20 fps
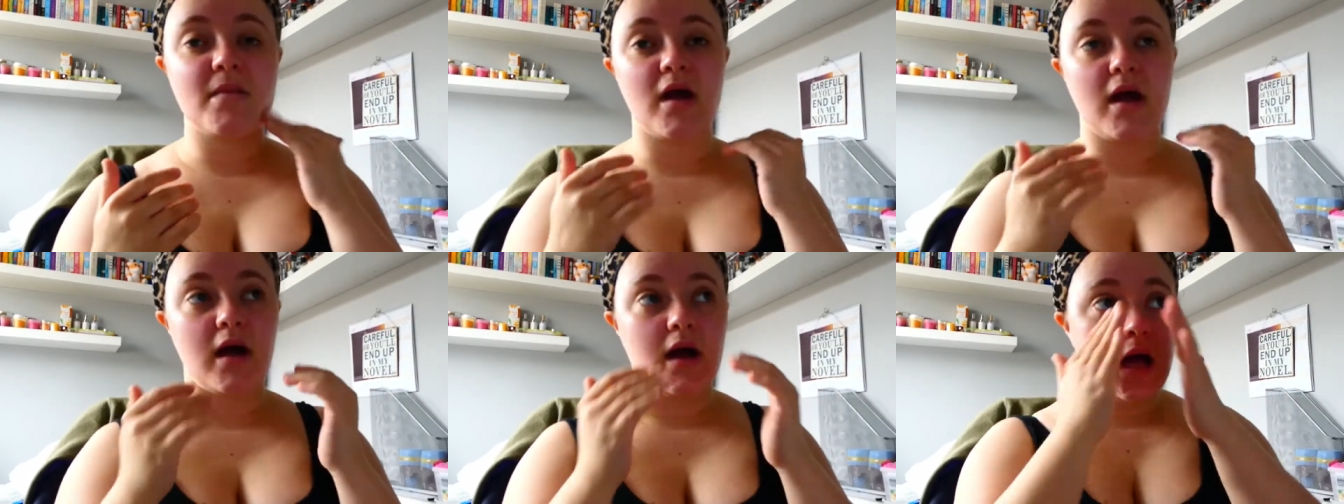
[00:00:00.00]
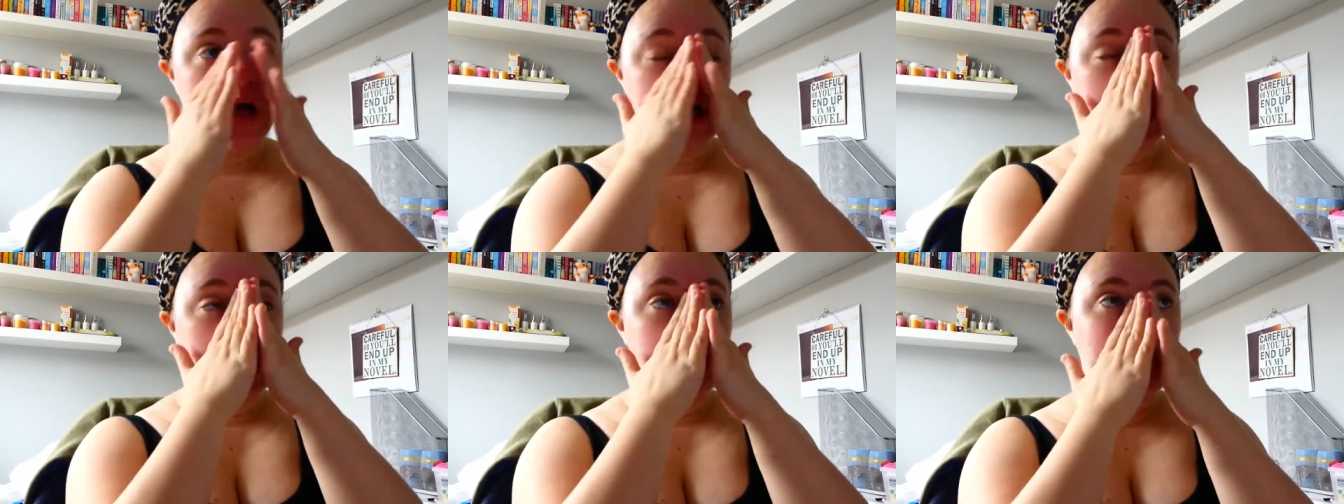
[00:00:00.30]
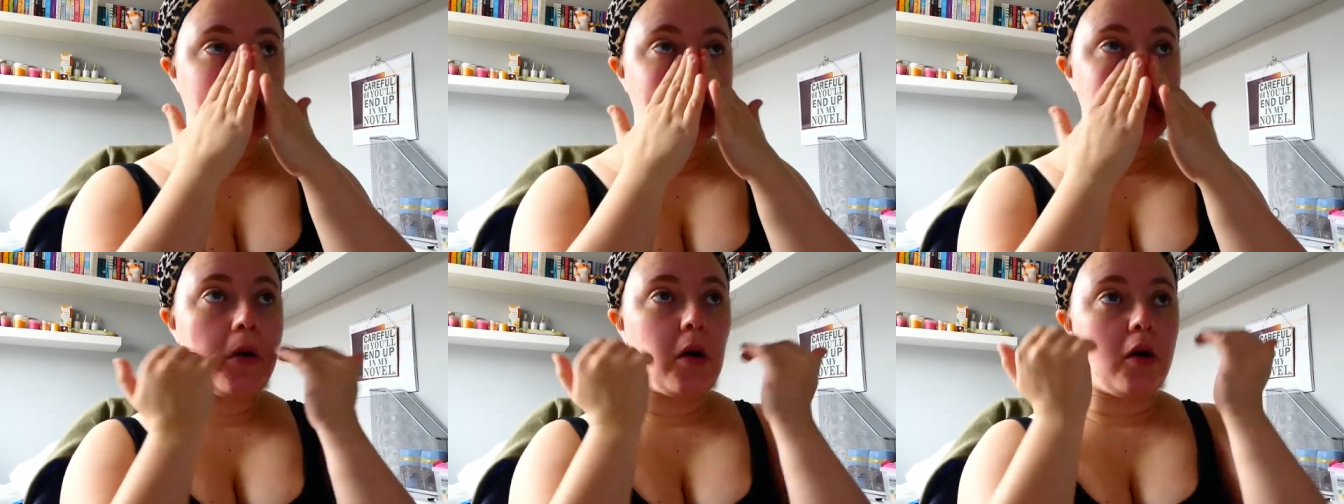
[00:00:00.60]

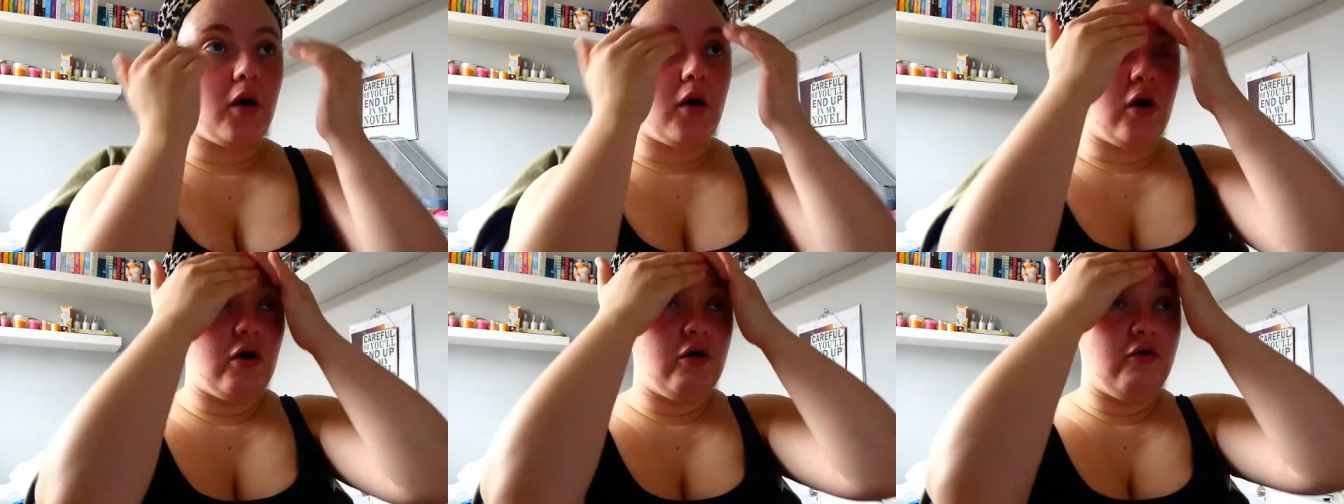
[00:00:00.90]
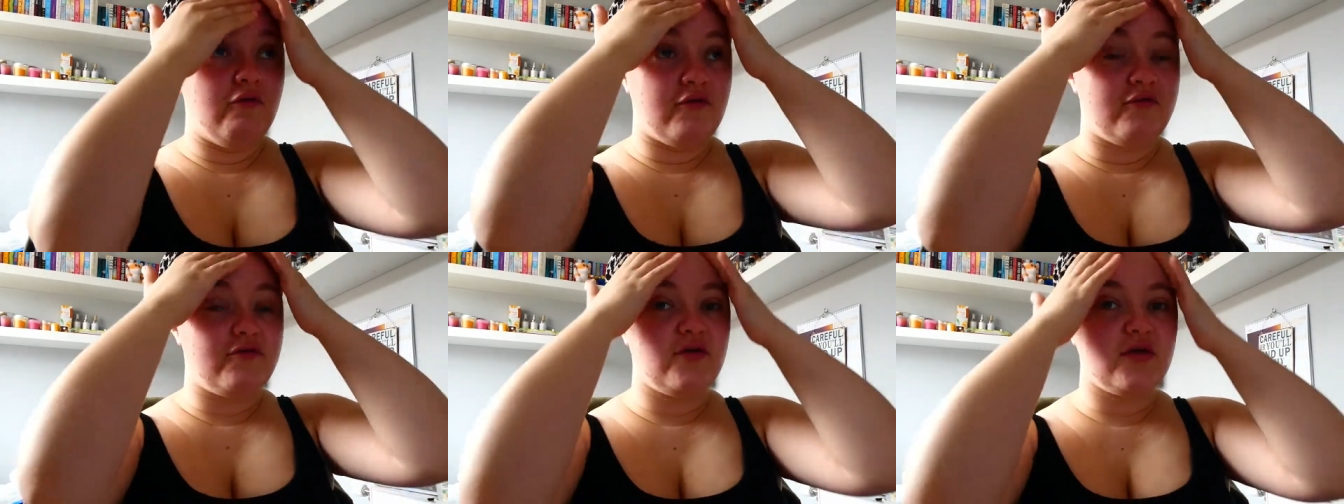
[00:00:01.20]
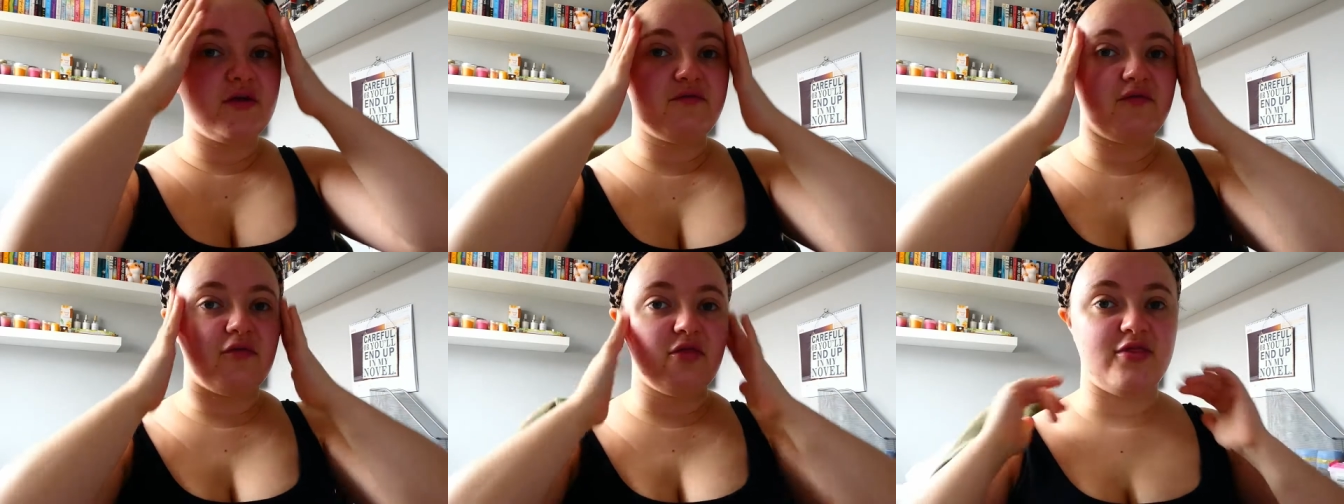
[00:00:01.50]
um, of a few
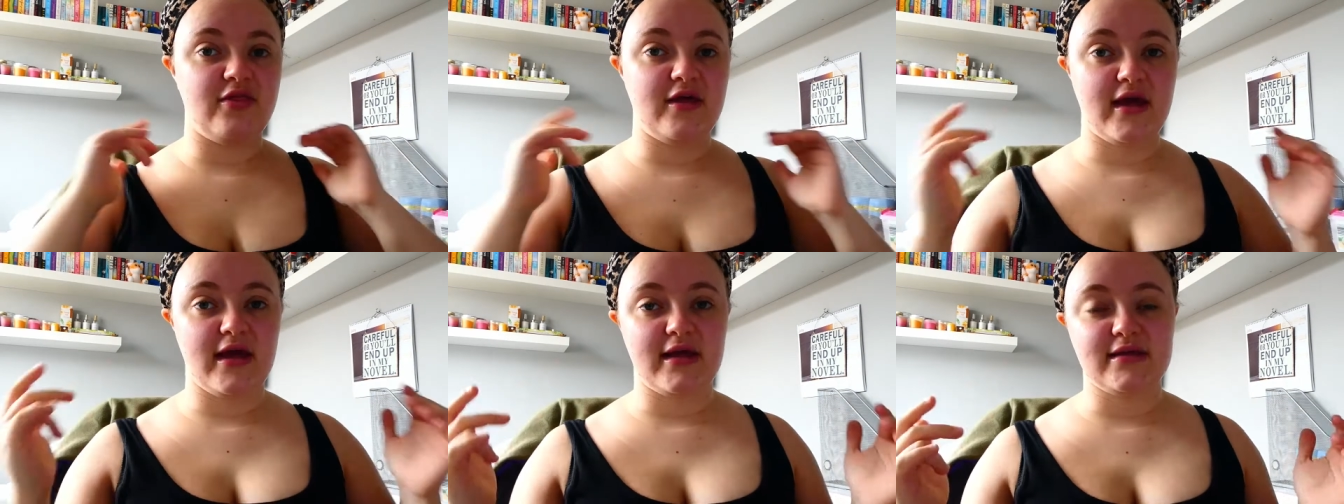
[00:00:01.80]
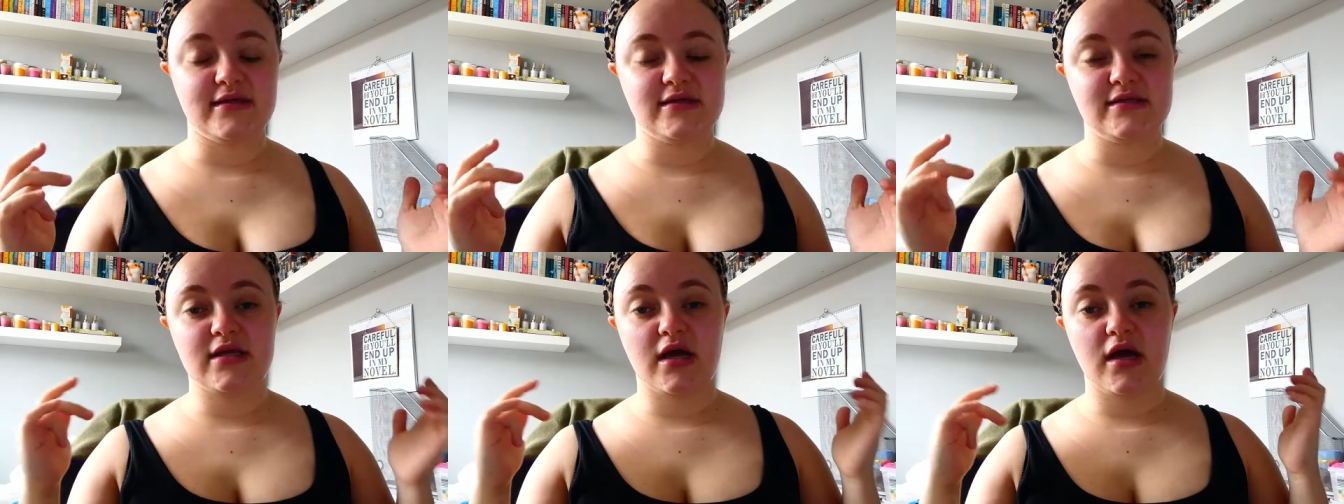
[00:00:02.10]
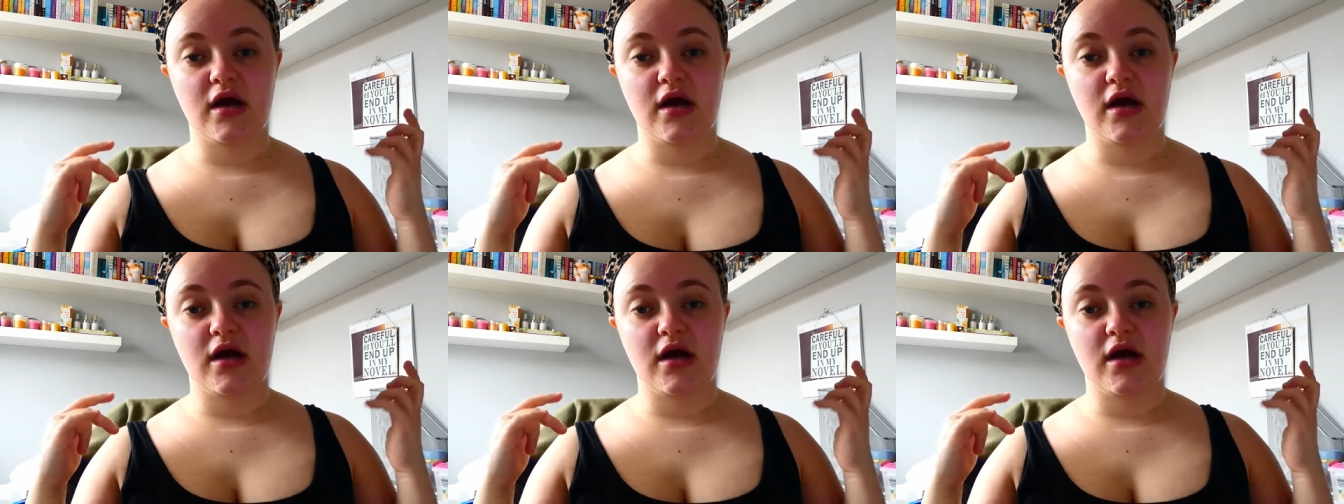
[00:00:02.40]
different things.